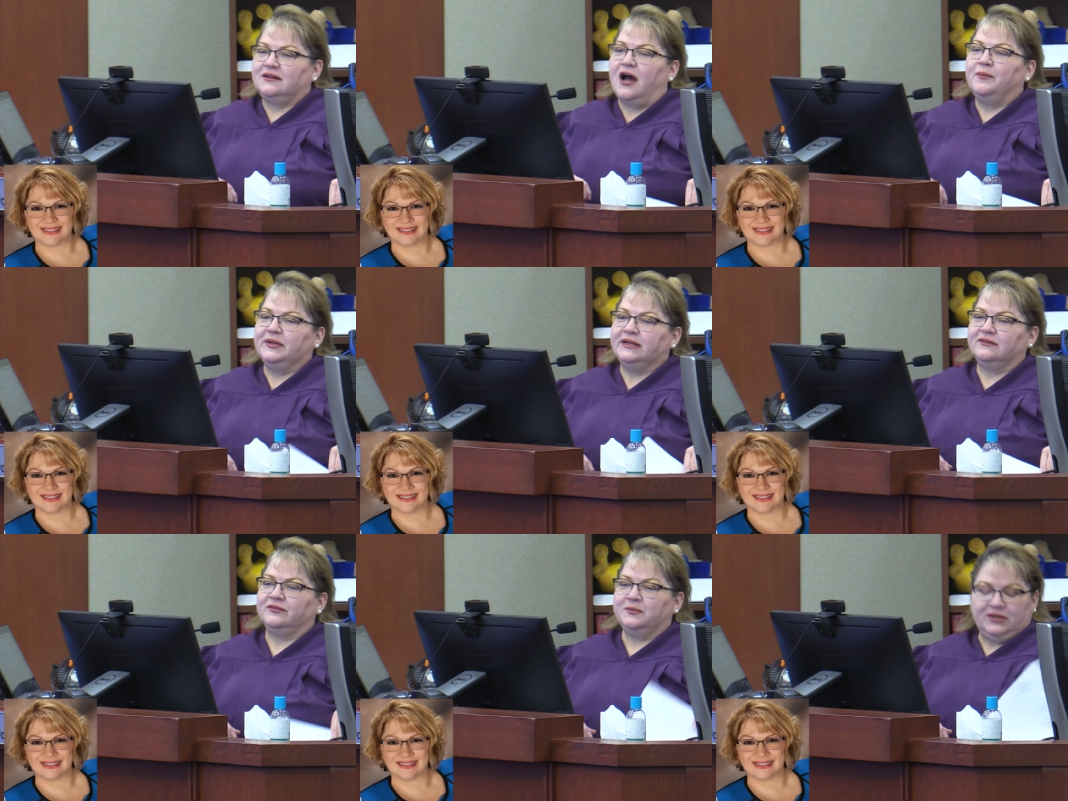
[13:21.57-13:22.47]
Speaker 1: competent
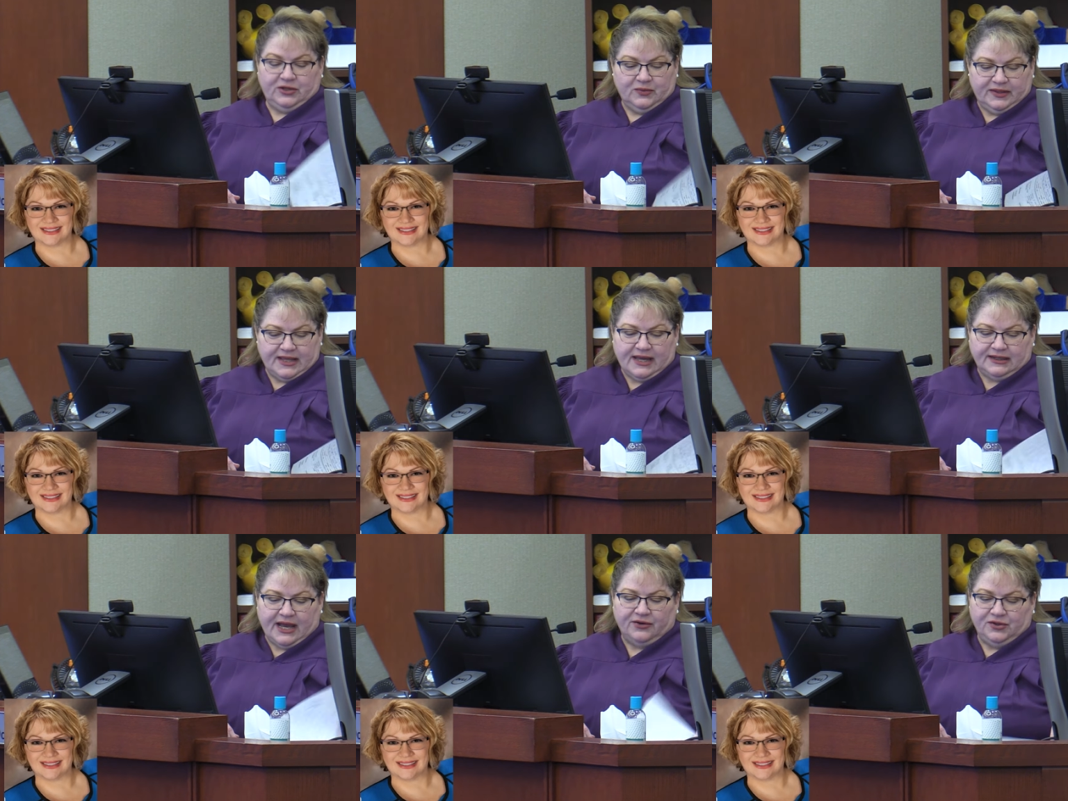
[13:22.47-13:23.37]
and familiar with that,
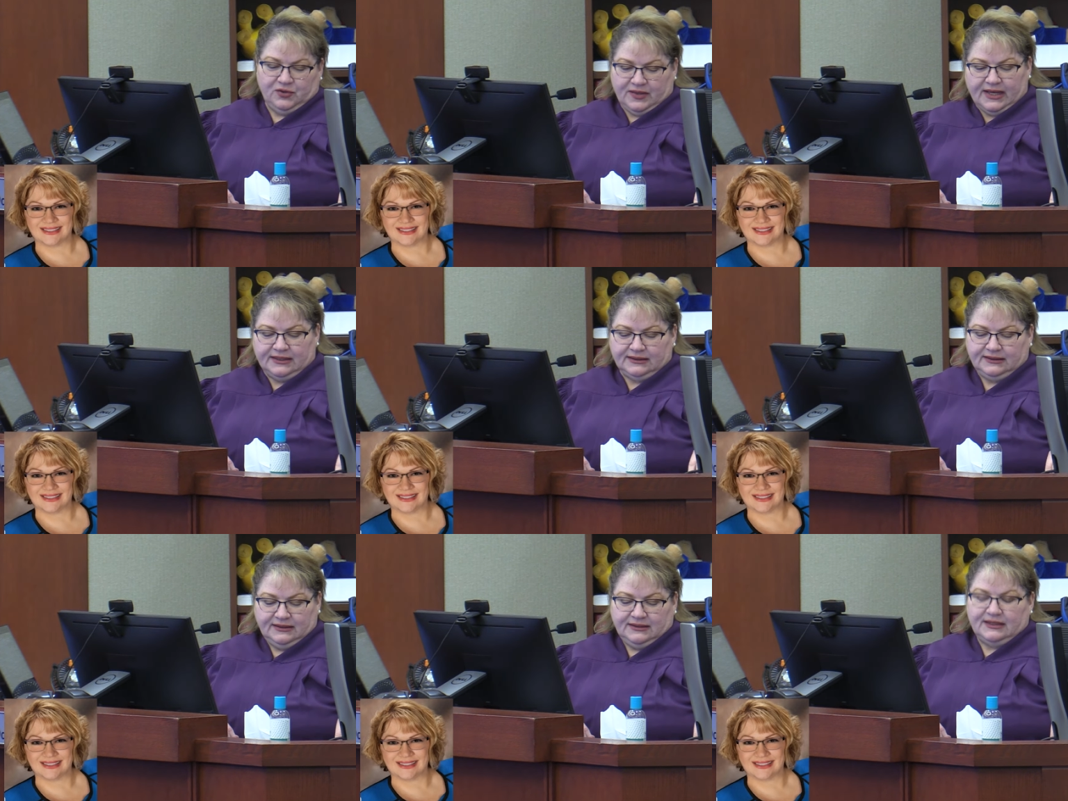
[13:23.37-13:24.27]
and how to do that, and
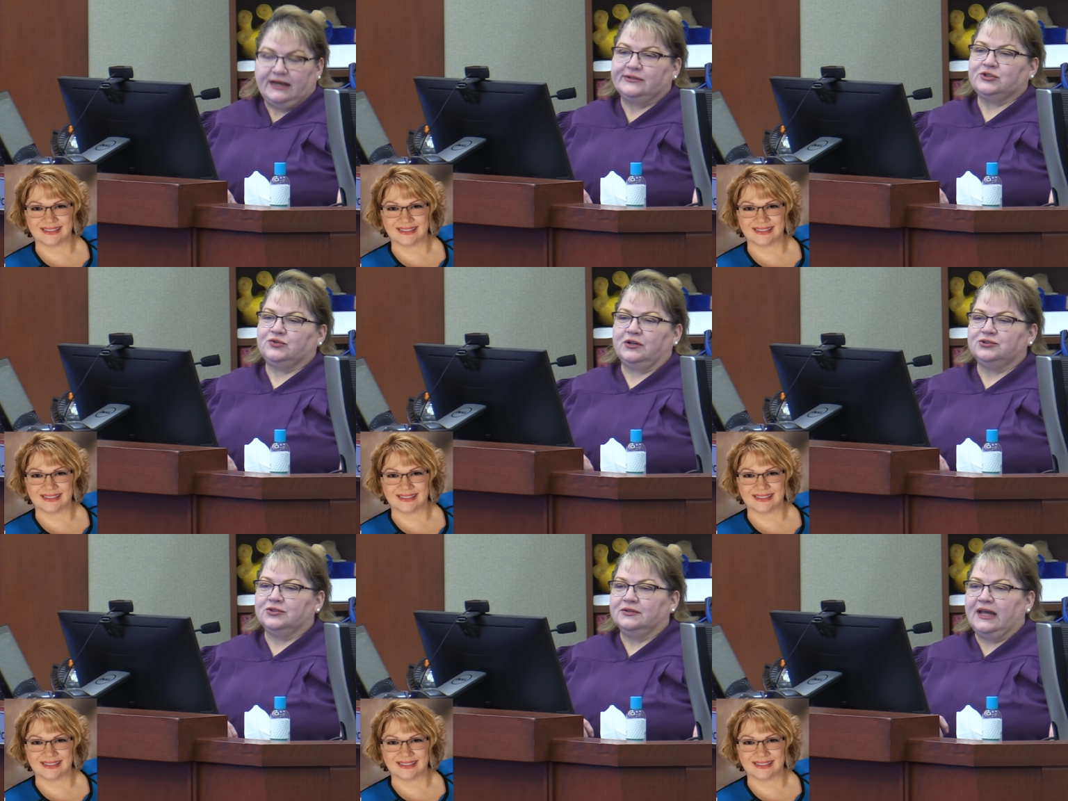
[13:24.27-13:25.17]
how to
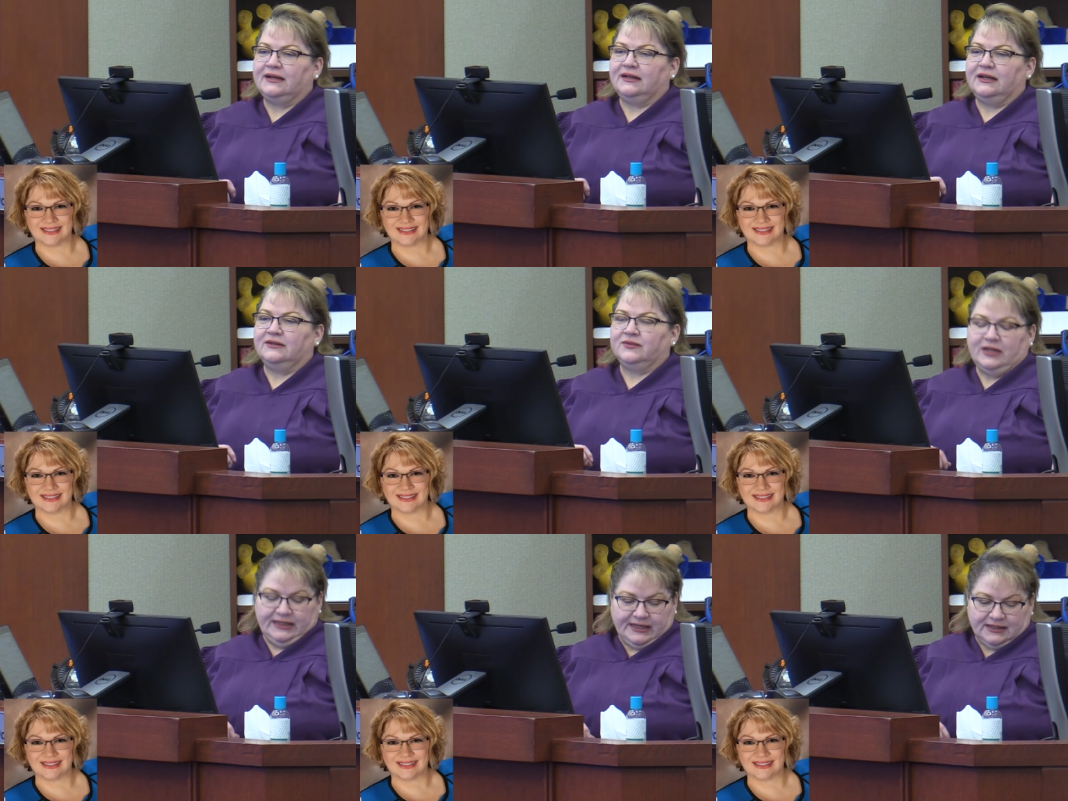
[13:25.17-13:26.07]
structure that kind
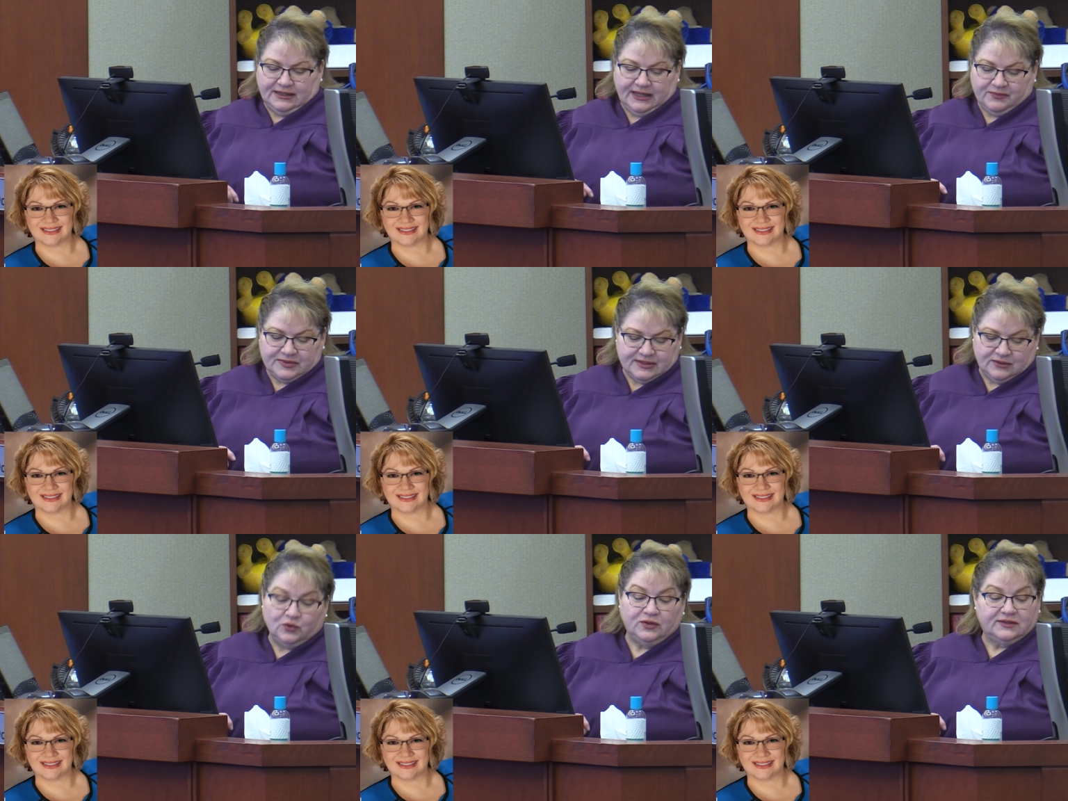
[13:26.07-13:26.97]
of claims,
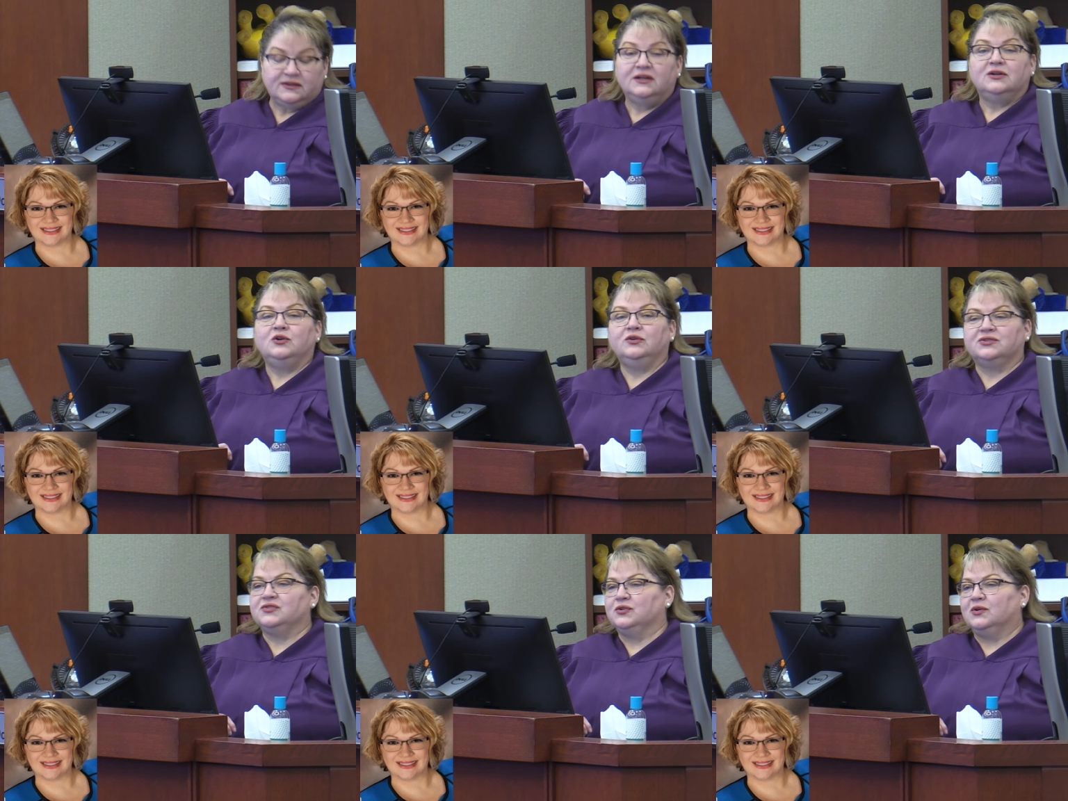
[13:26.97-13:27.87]
and who
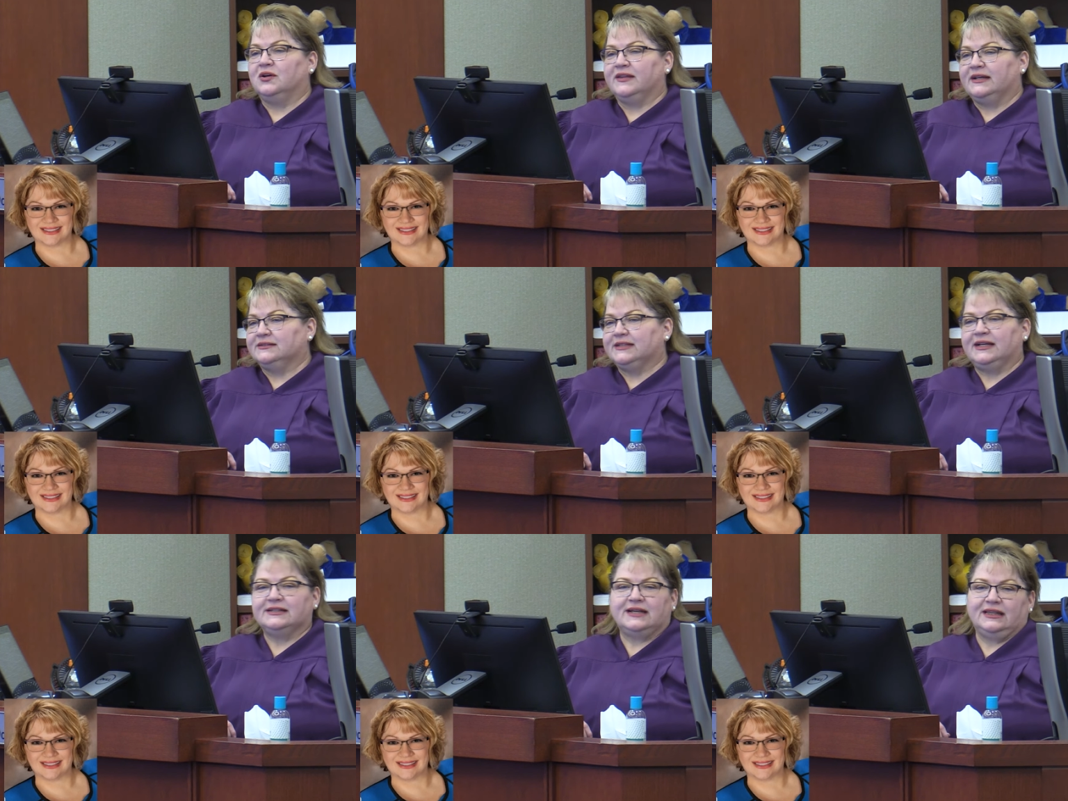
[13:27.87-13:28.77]
to sue, all those
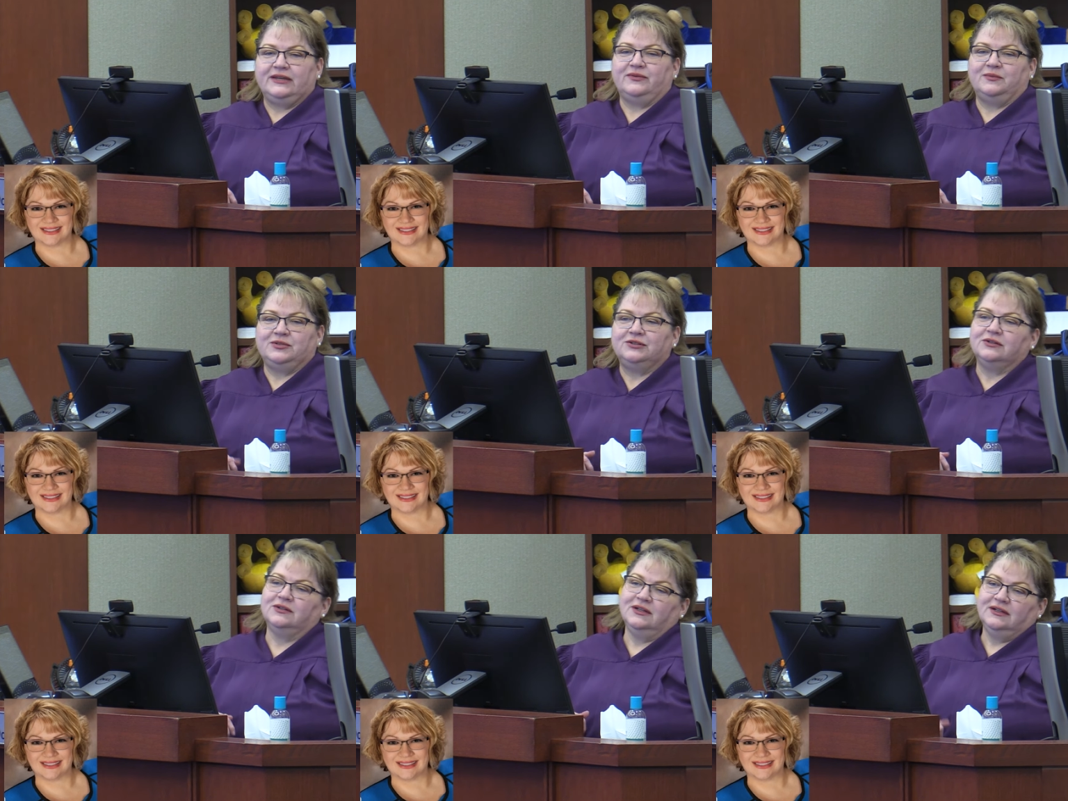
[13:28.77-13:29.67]
things I leave up
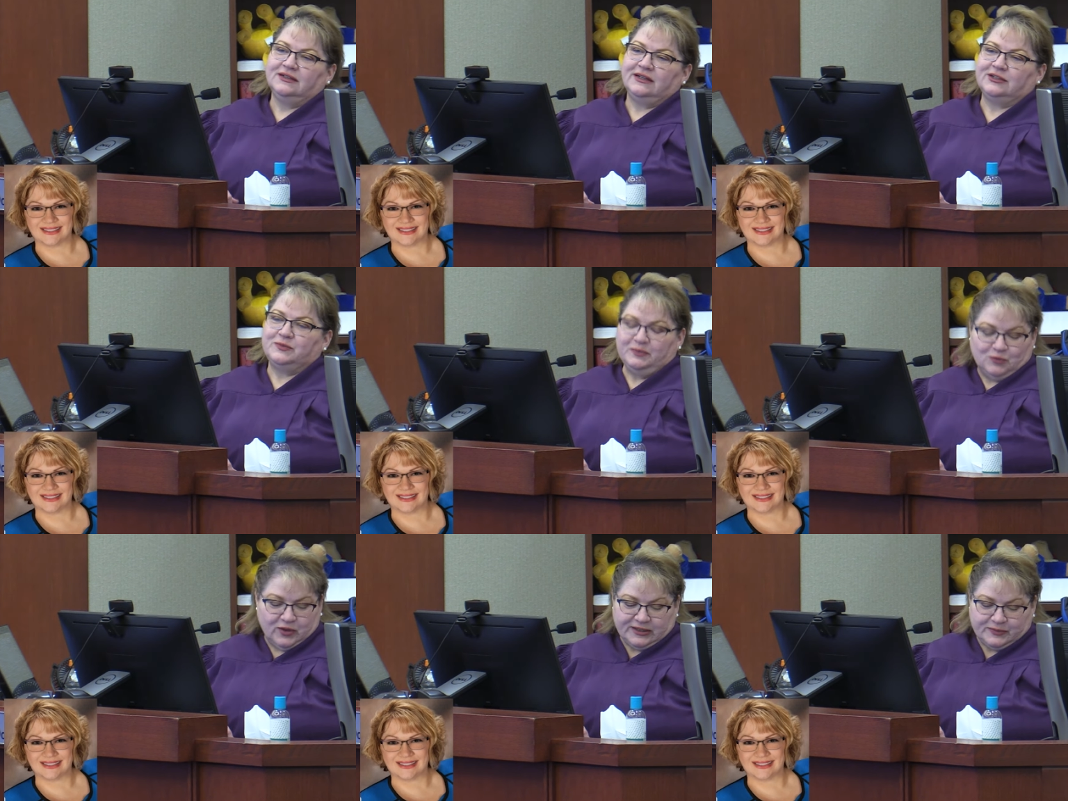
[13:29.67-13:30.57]
to more